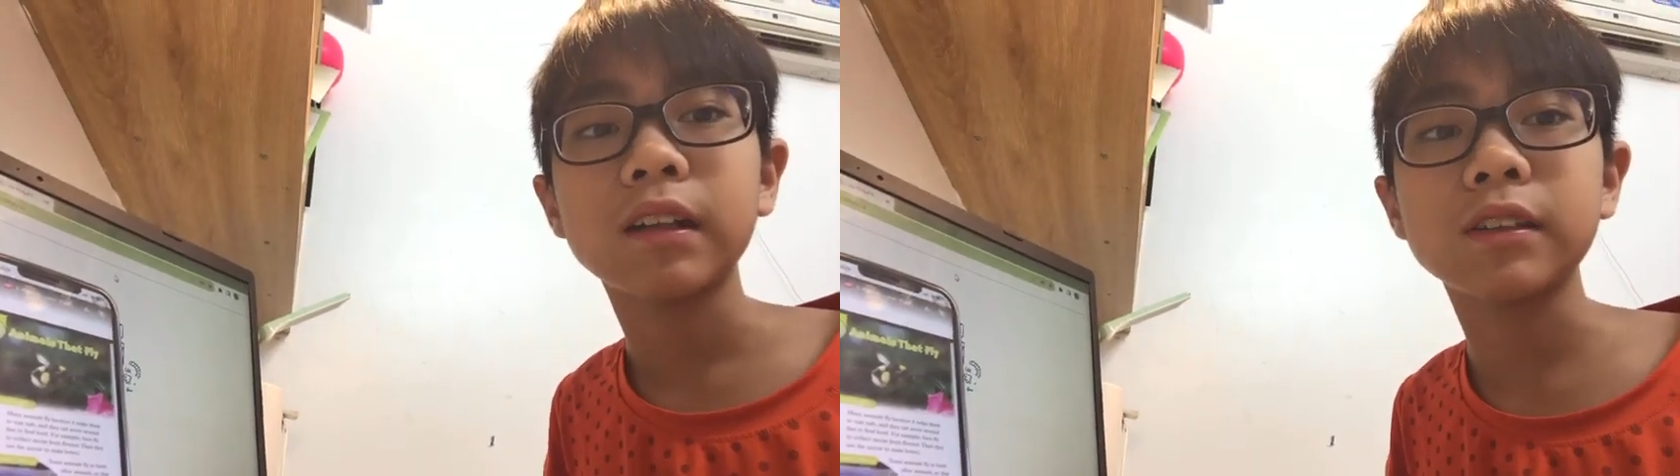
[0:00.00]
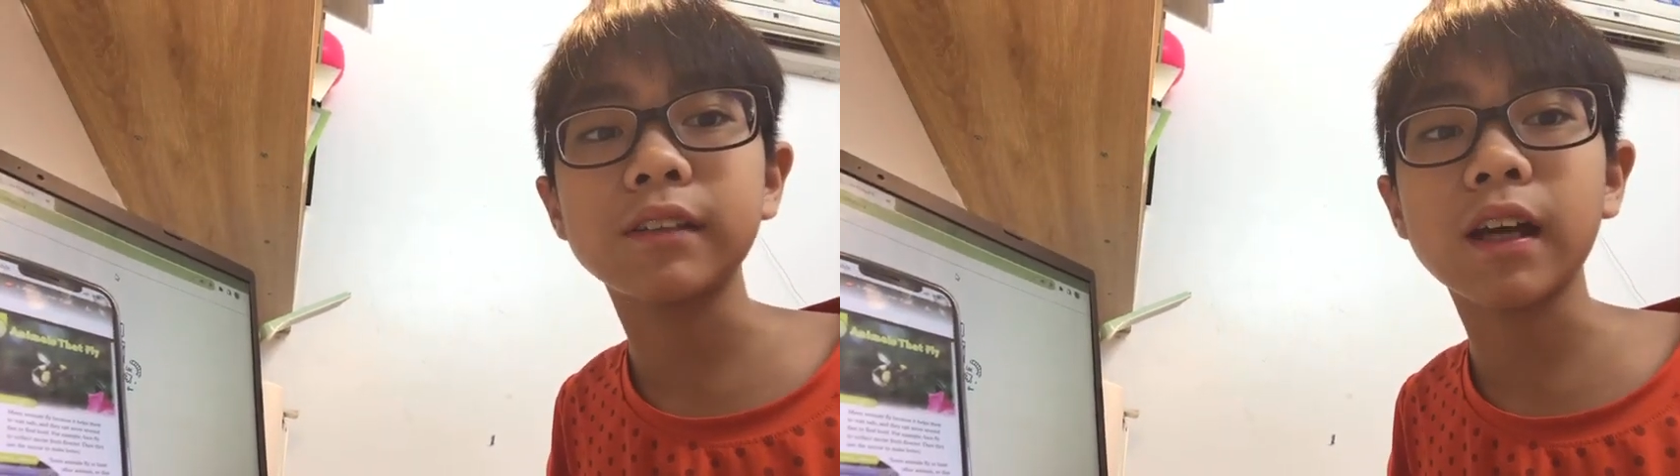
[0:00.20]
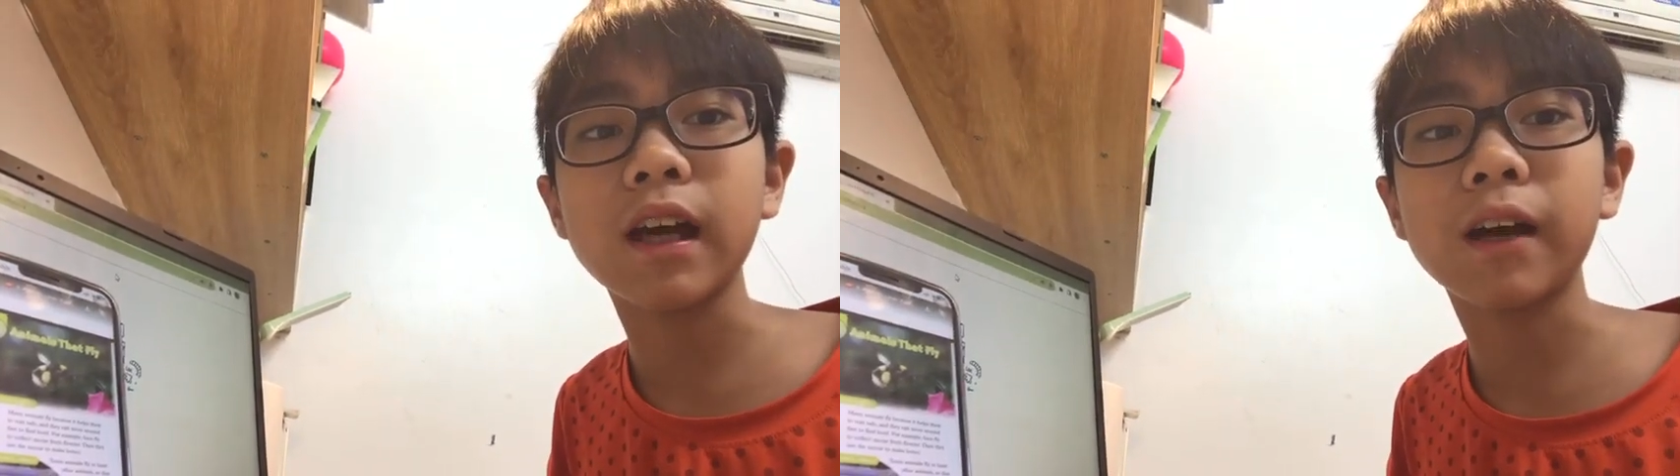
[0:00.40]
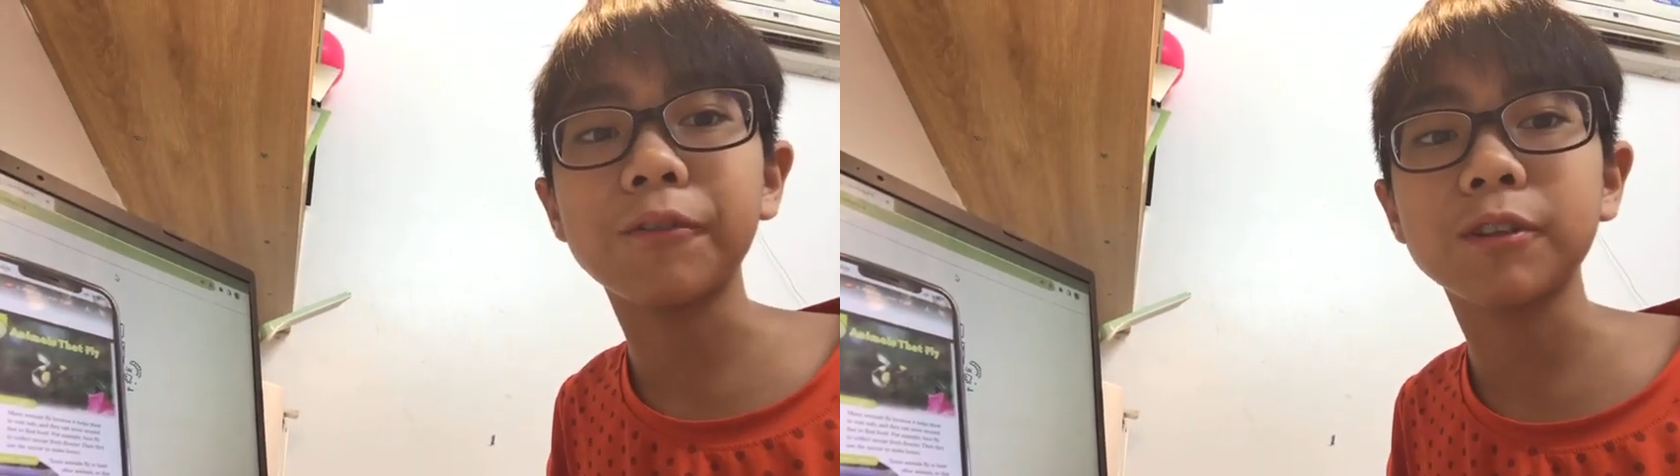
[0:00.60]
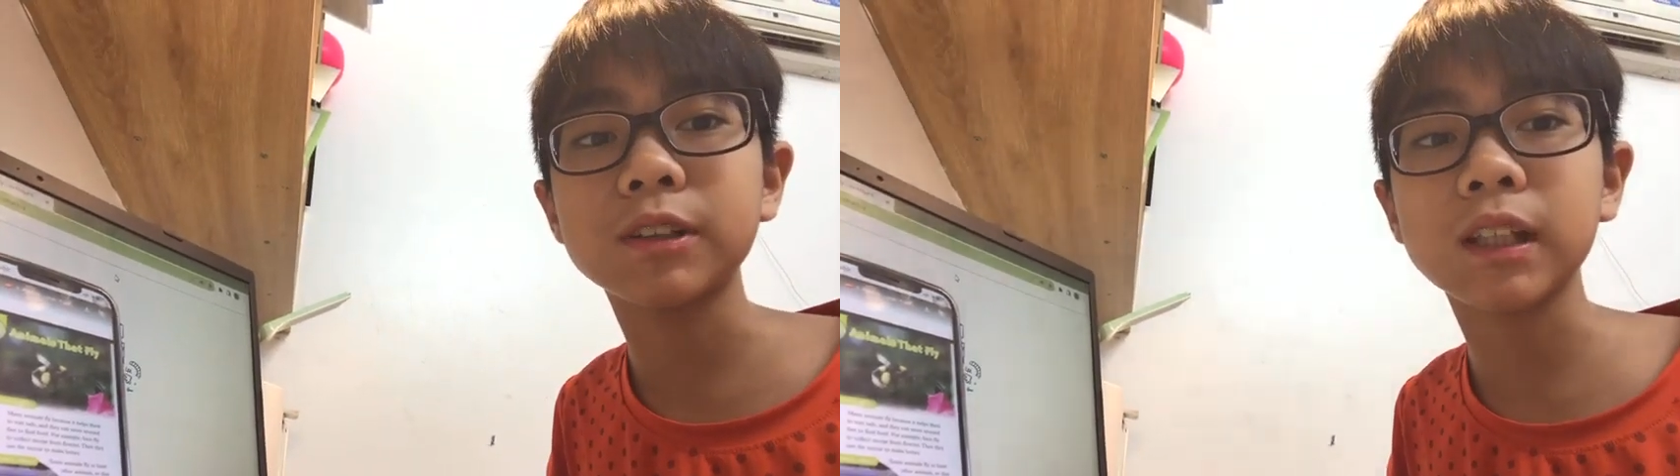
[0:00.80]
Today I
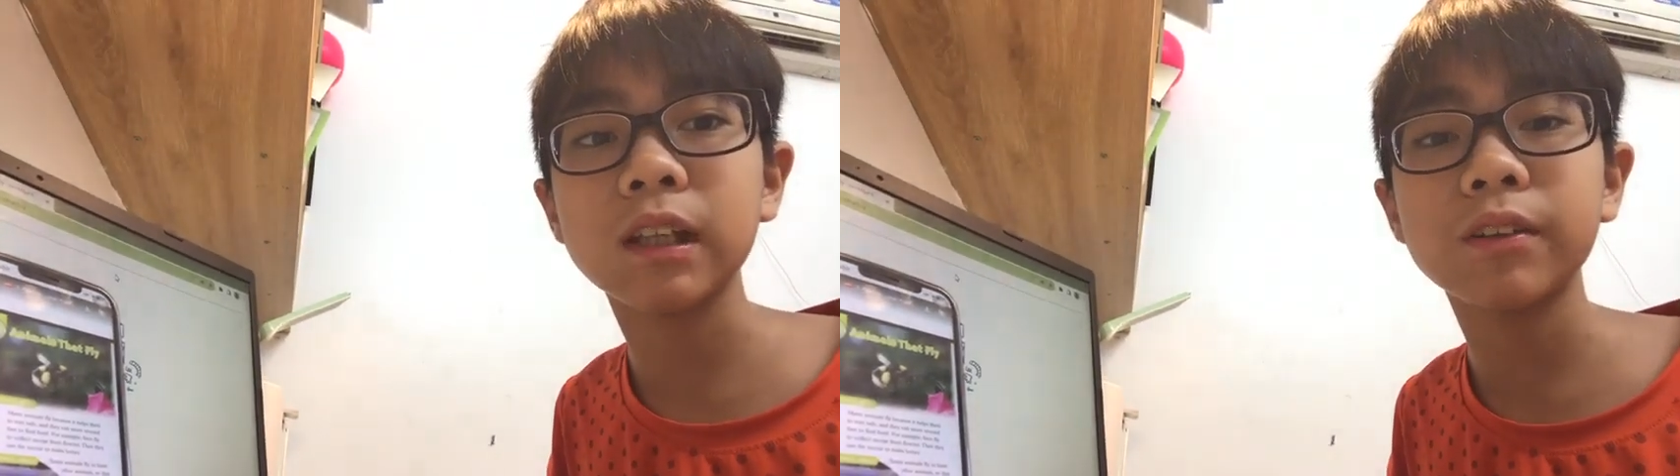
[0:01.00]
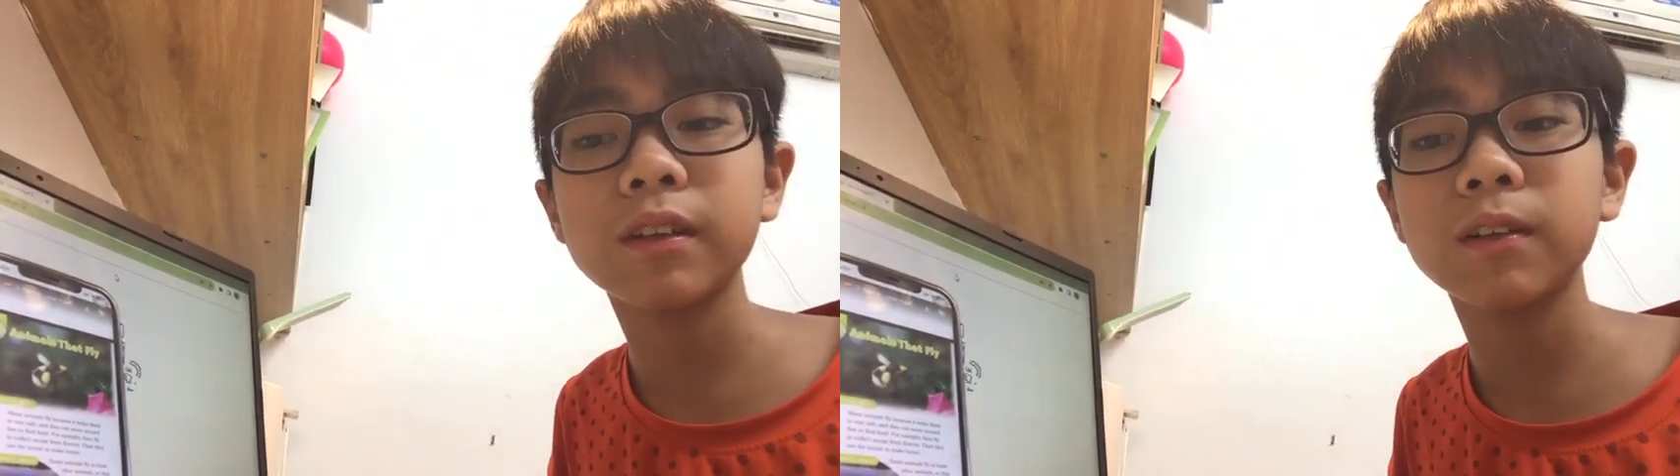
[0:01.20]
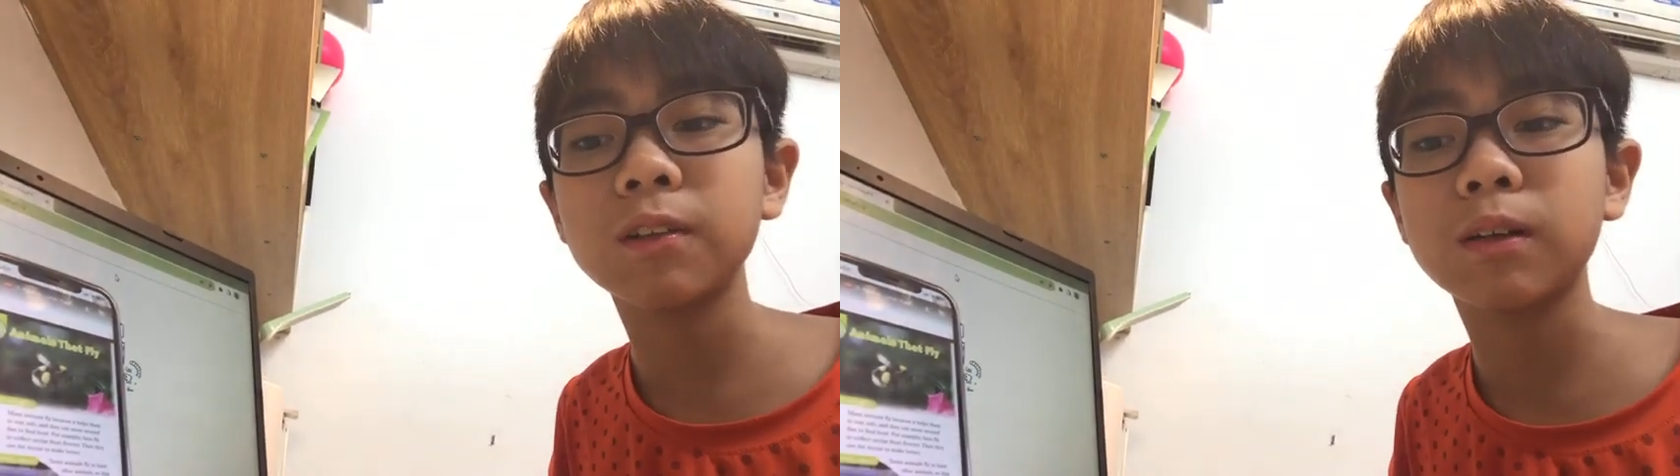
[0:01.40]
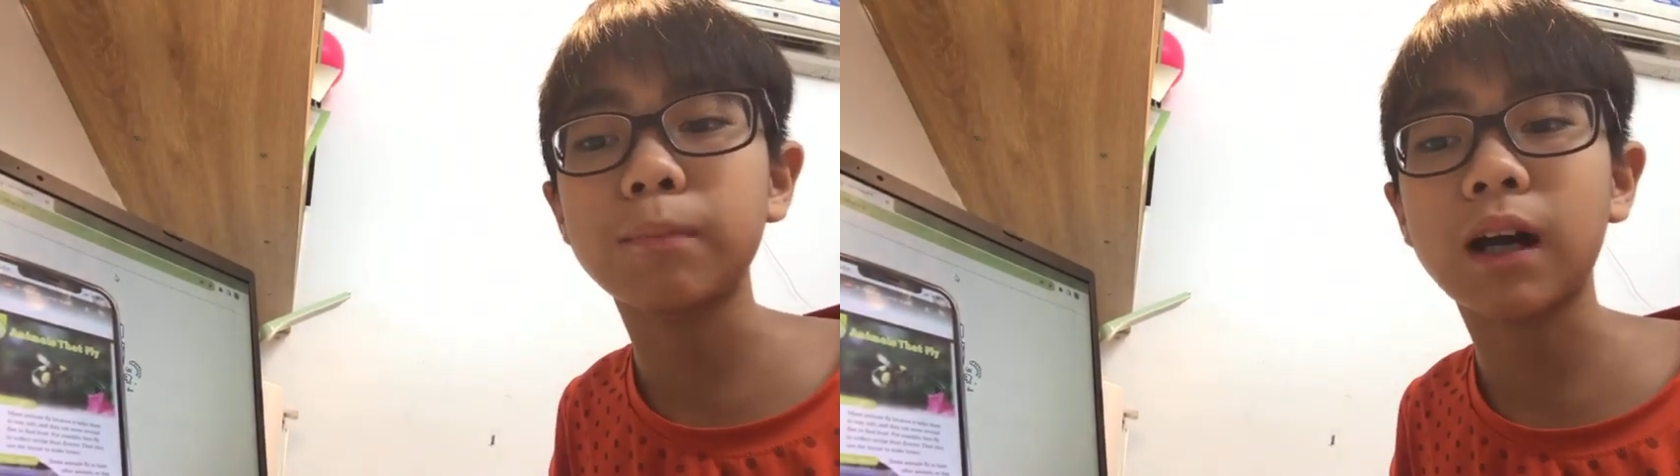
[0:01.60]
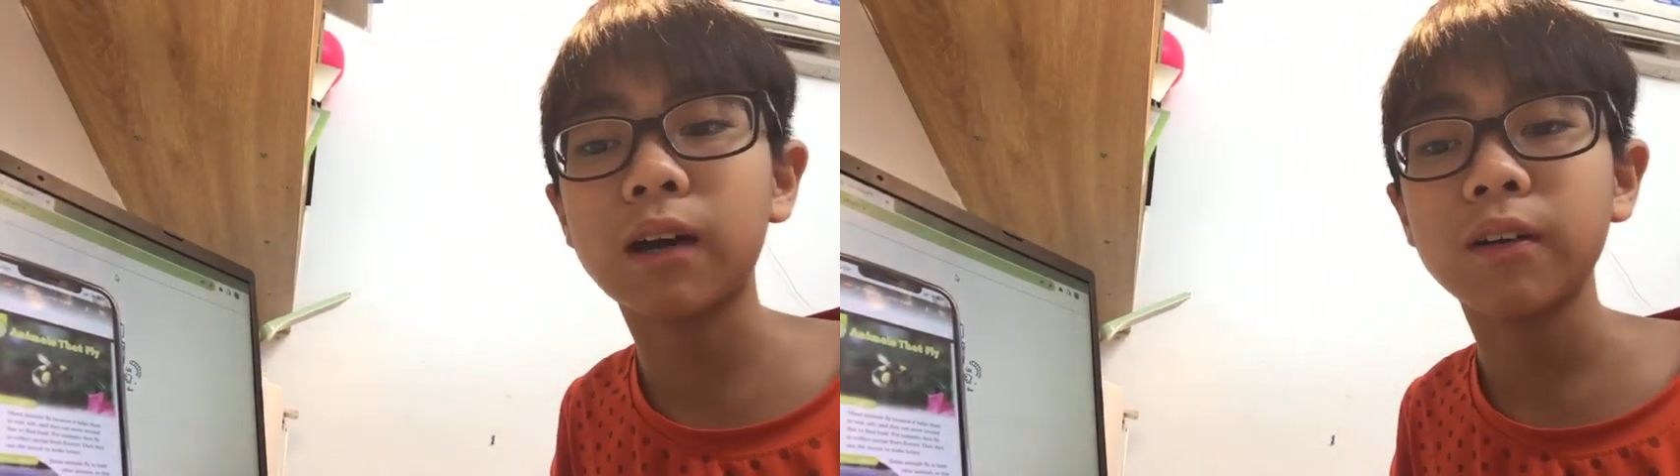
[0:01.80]
will tell you
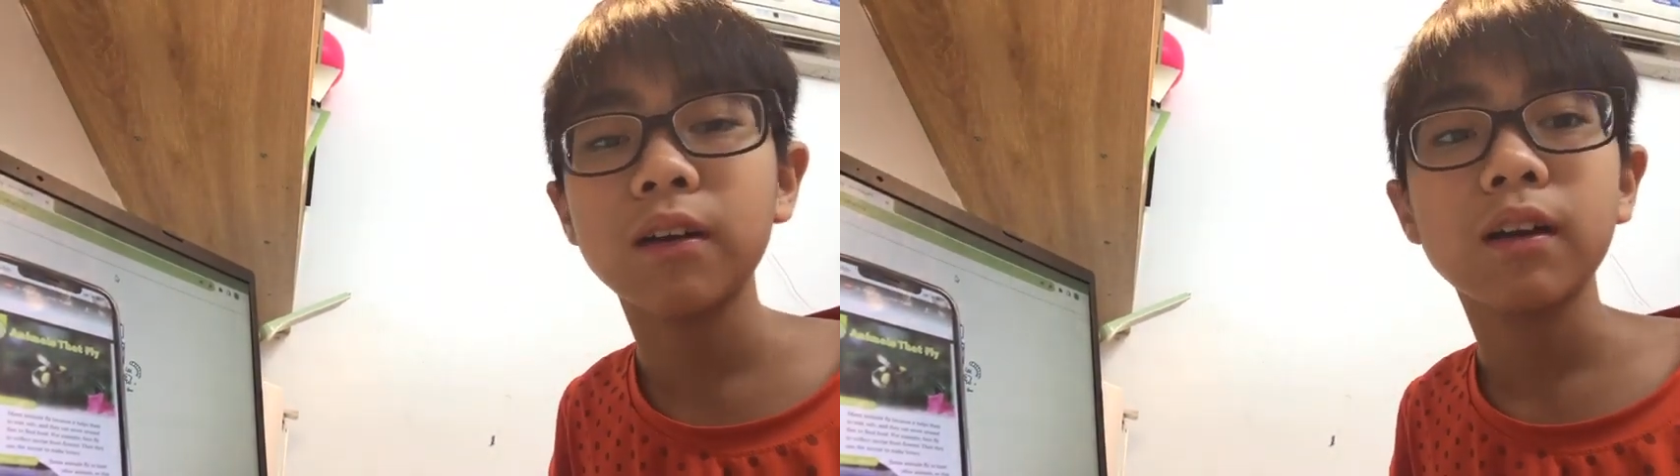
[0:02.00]
about